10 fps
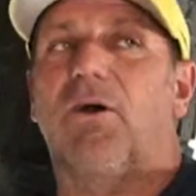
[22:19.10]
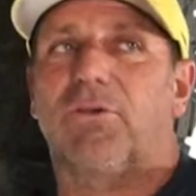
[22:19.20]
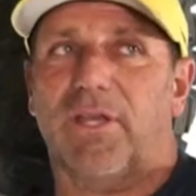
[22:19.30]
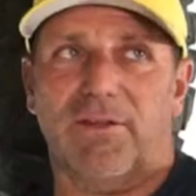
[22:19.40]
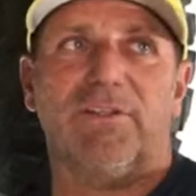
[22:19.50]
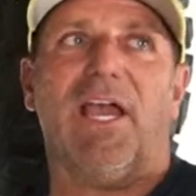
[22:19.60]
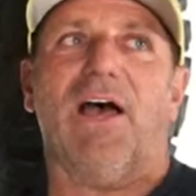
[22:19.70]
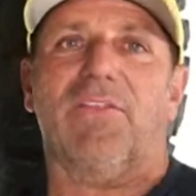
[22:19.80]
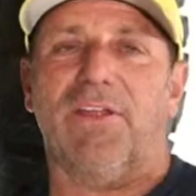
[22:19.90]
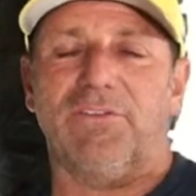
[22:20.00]
Okay,
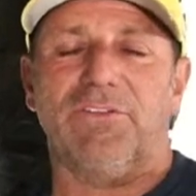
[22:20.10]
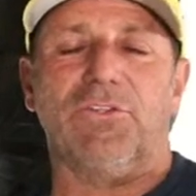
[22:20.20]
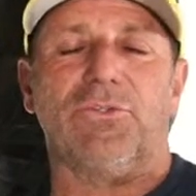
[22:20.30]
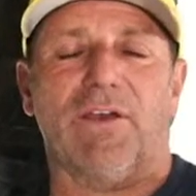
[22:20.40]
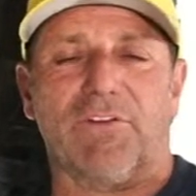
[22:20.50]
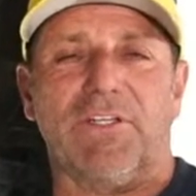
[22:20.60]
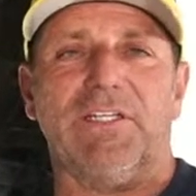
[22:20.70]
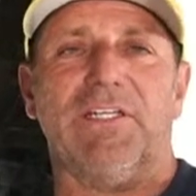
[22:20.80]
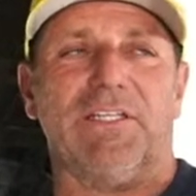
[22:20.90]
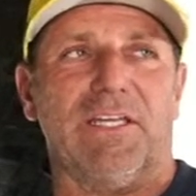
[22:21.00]
yeah, then you definitely
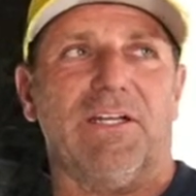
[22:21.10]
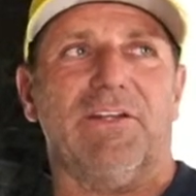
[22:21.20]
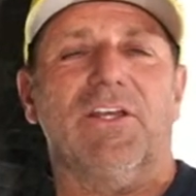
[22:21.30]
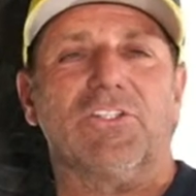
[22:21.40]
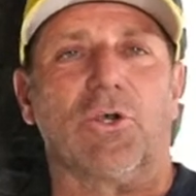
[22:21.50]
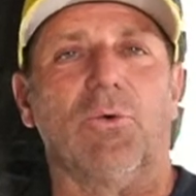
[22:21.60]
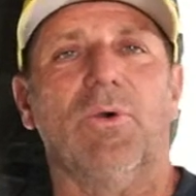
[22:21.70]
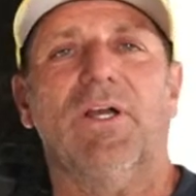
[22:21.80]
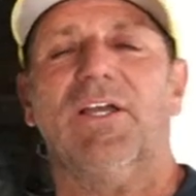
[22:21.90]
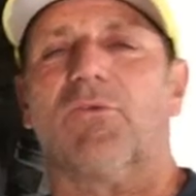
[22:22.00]
need to get in. So,
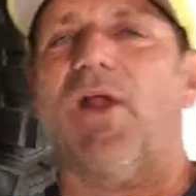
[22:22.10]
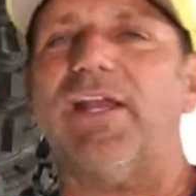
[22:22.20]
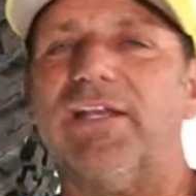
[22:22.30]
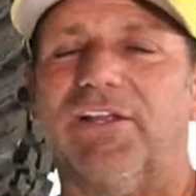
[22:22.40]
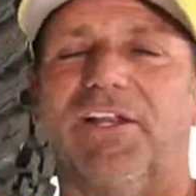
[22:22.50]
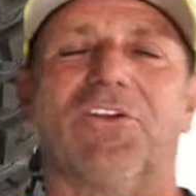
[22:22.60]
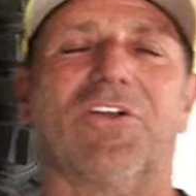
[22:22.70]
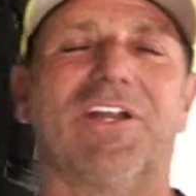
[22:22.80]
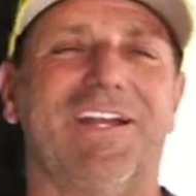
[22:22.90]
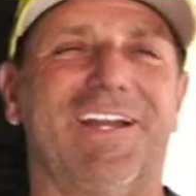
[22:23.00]
right here.